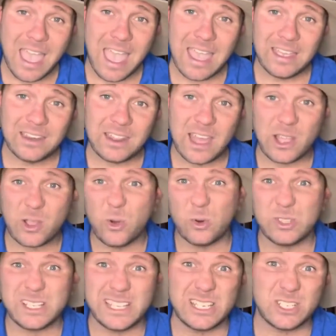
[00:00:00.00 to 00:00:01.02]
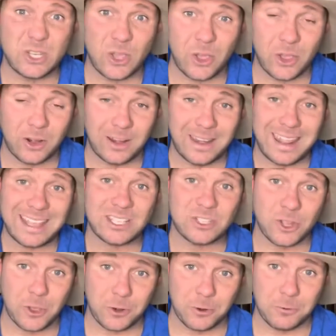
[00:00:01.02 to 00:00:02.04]
and cause internal and
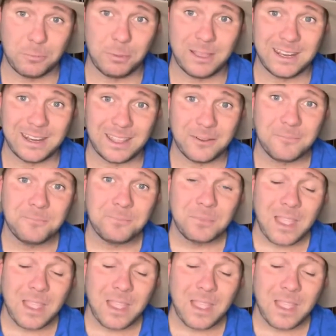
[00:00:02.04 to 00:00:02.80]
external bleeding,